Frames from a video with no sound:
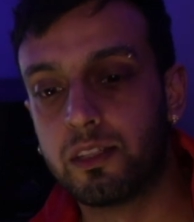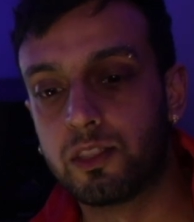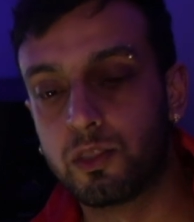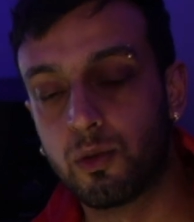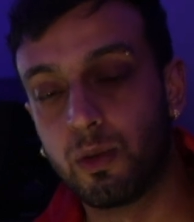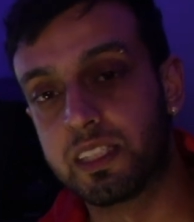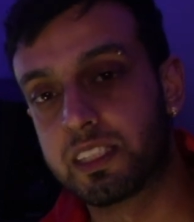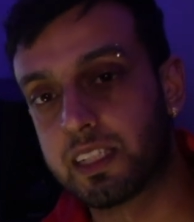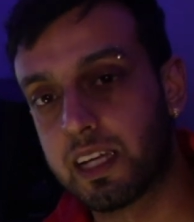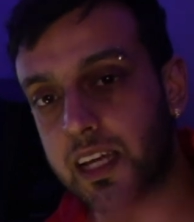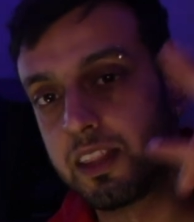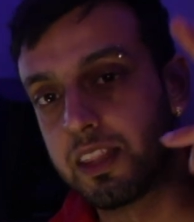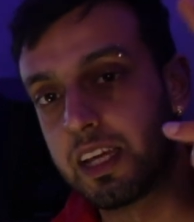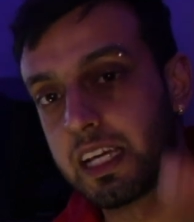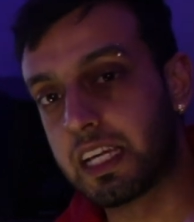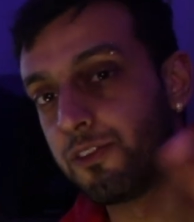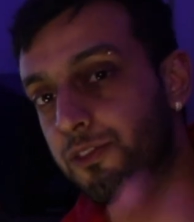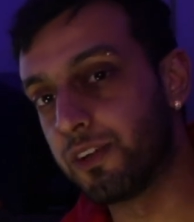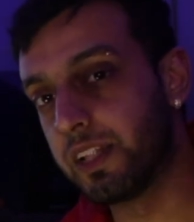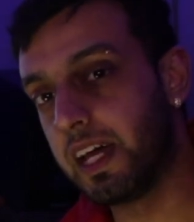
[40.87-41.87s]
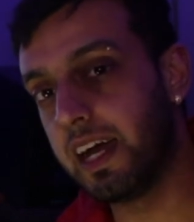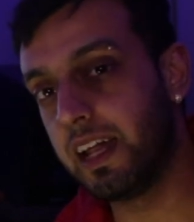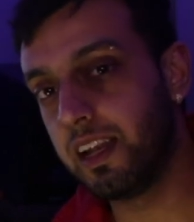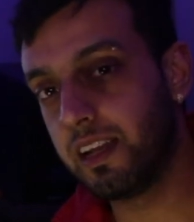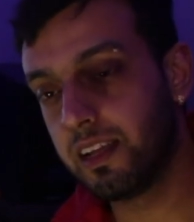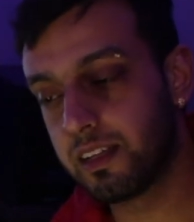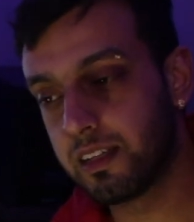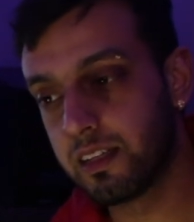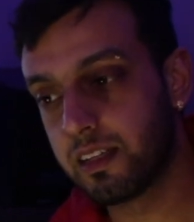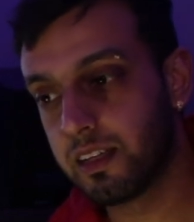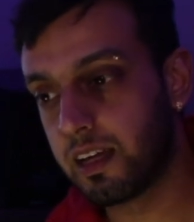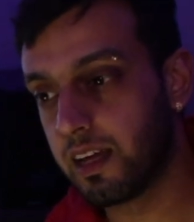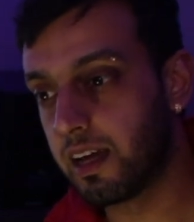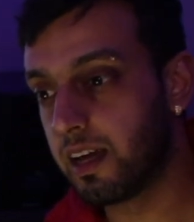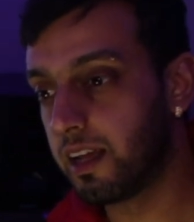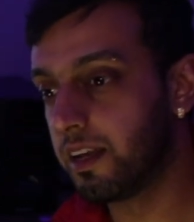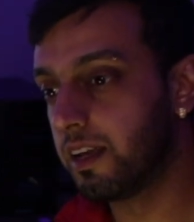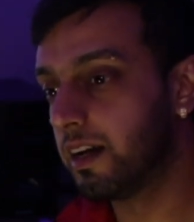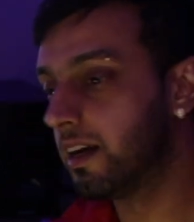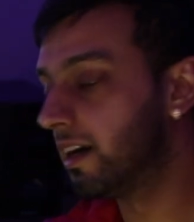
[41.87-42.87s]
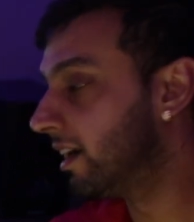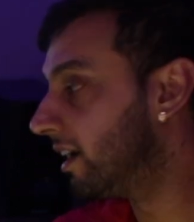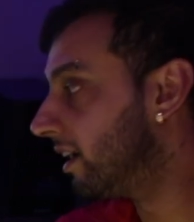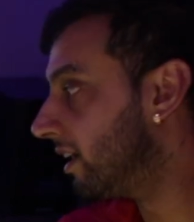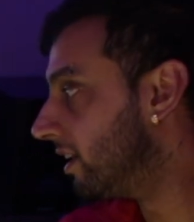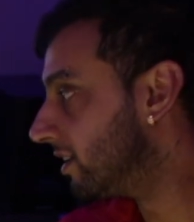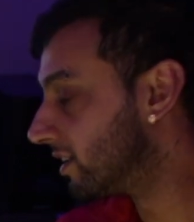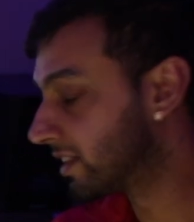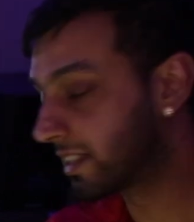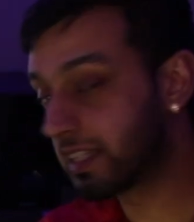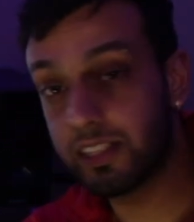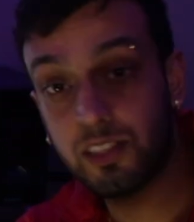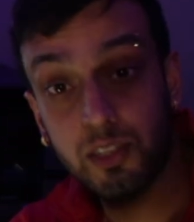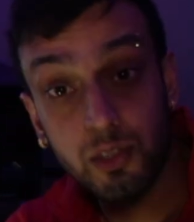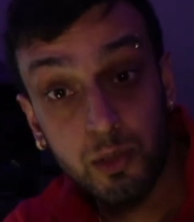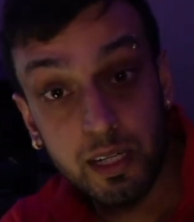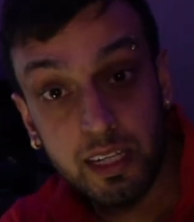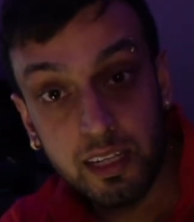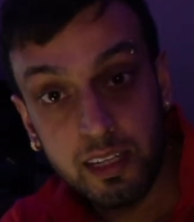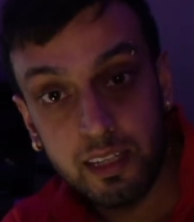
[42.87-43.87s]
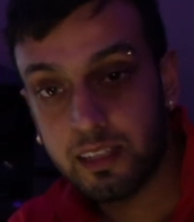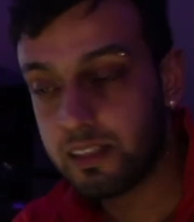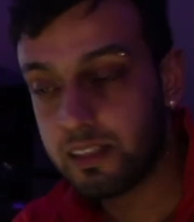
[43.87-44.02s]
So once again, thank you for that, and let's get to it.